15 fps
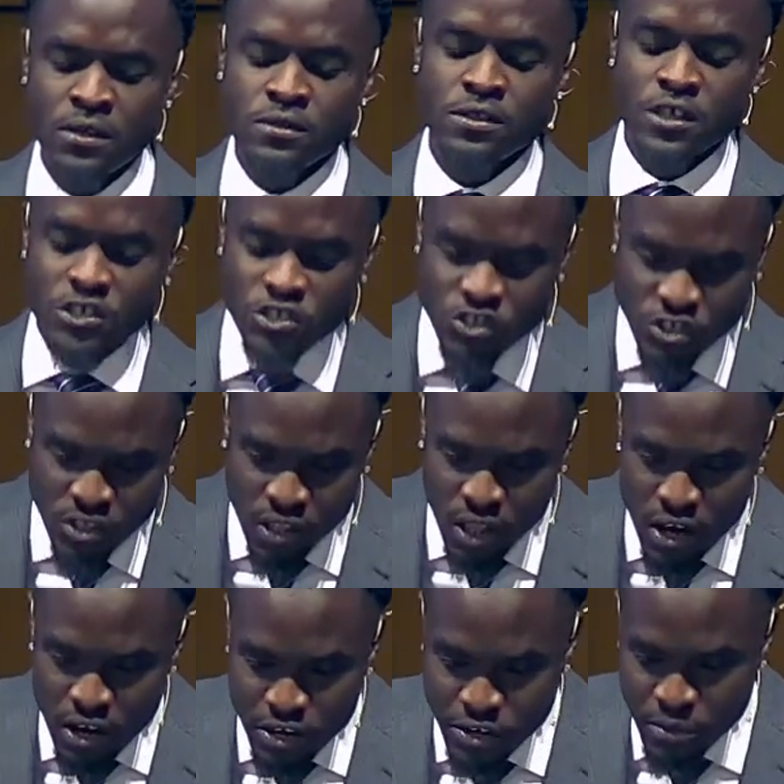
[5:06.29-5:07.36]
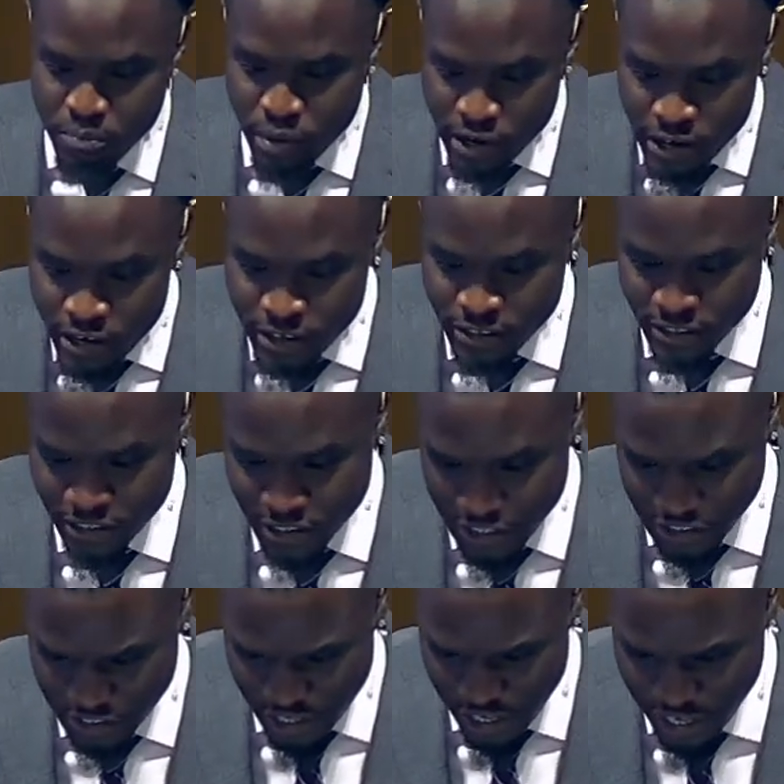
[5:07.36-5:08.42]
The sluggard buries
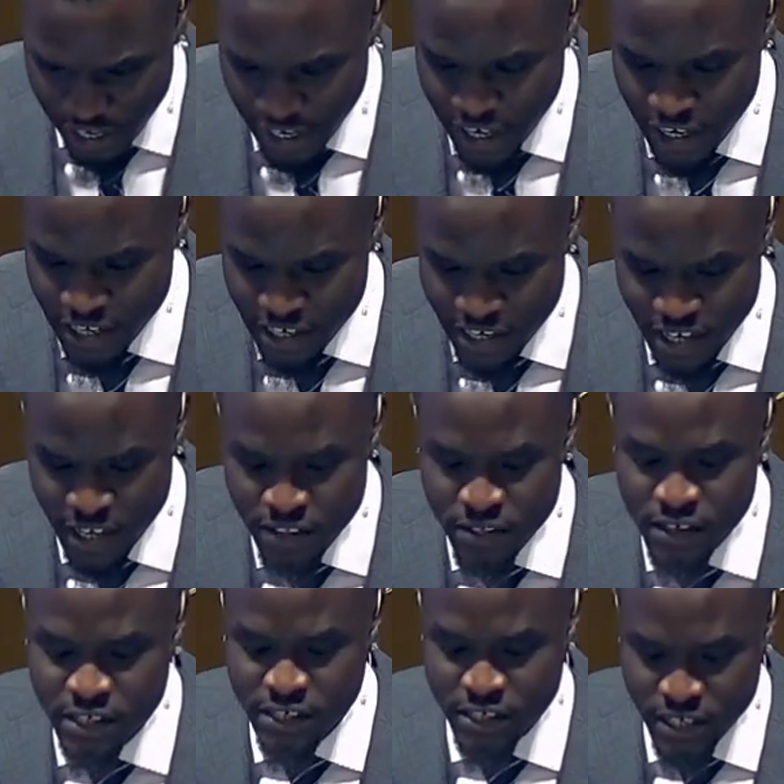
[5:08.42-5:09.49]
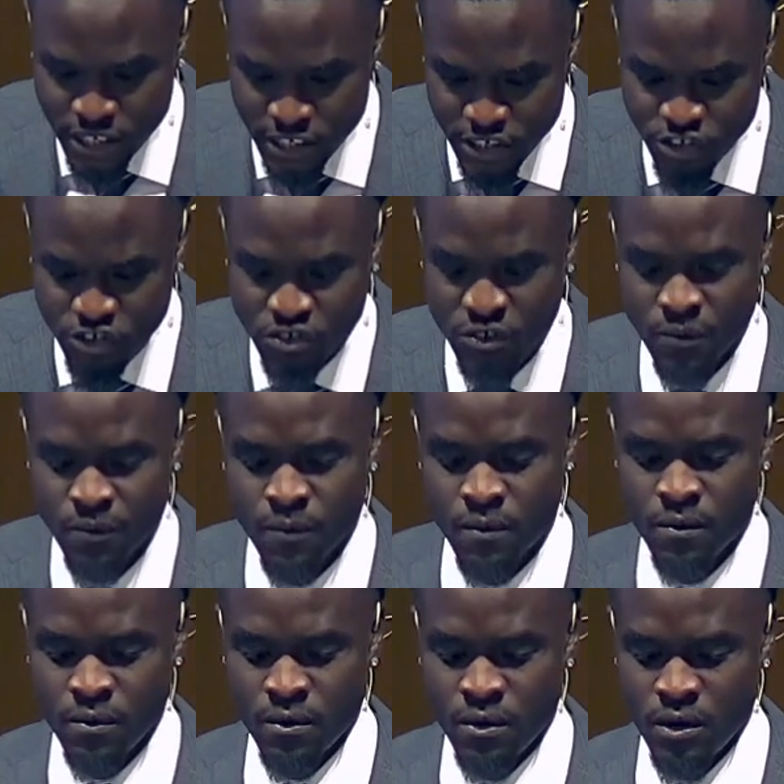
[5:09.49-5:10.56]
his hand in the dish
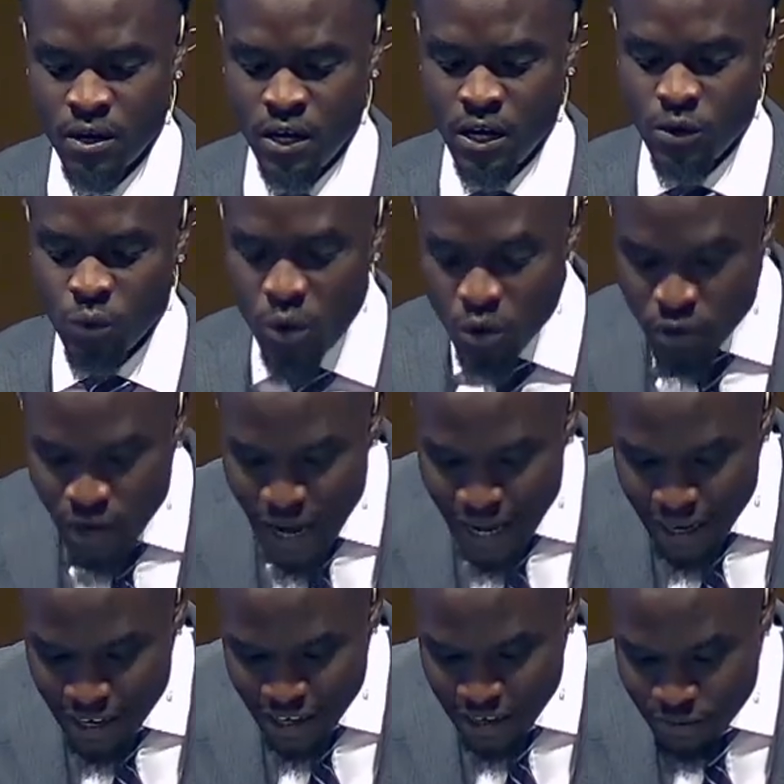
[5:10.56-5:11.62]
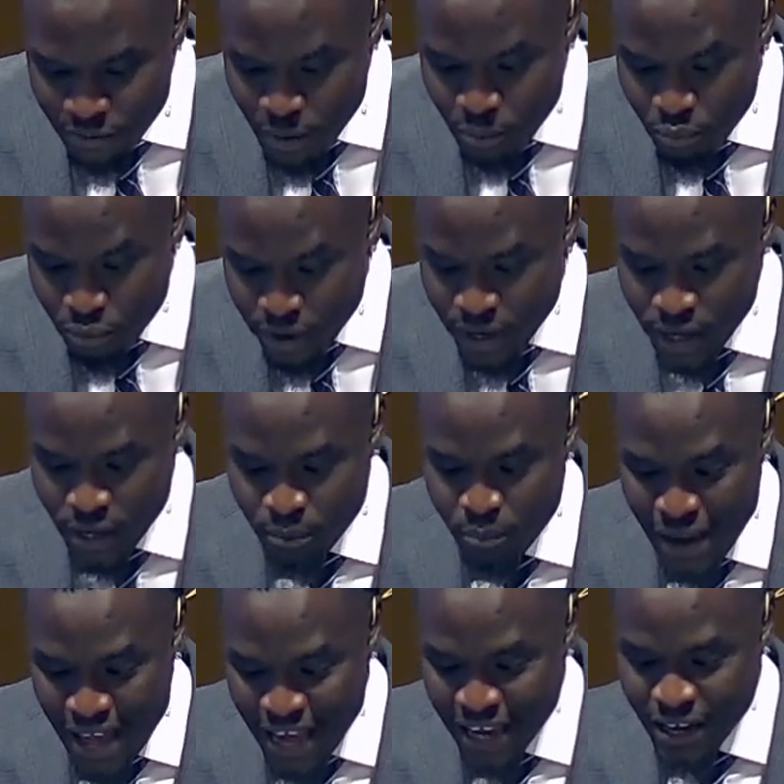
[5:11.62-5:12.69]
and will not even bring it
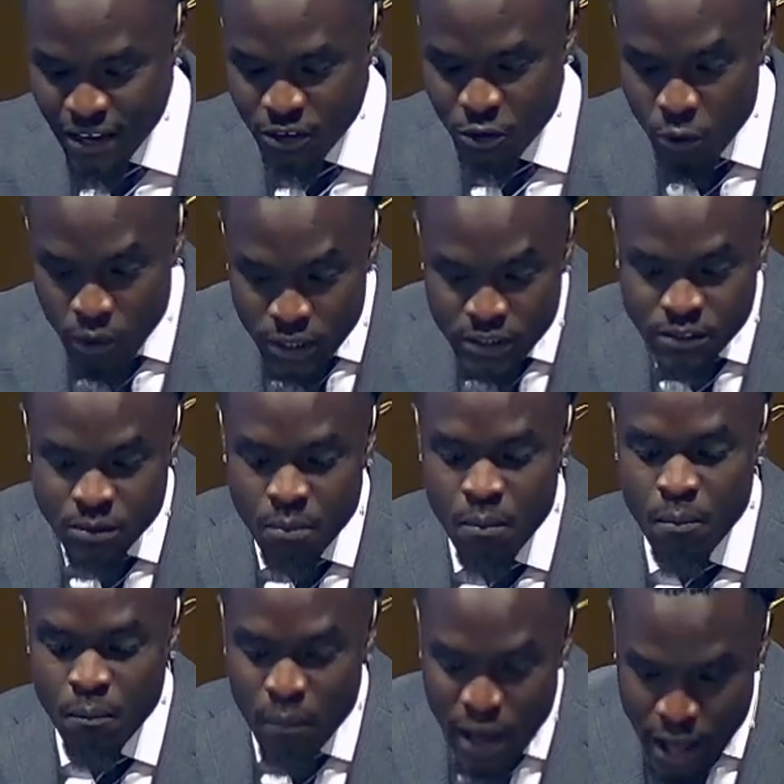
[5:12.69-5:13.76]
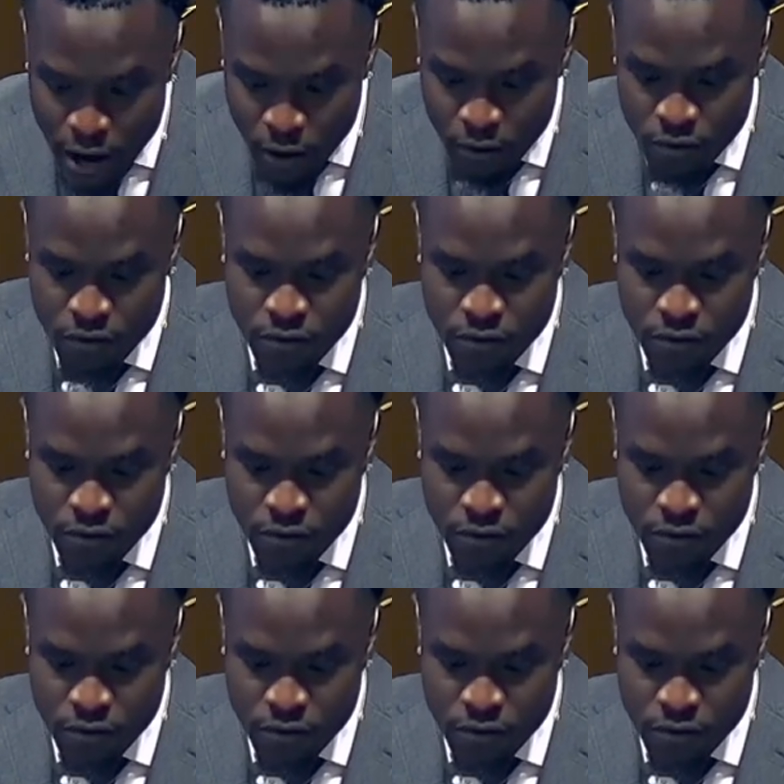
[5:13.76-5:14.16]
back to his mouth.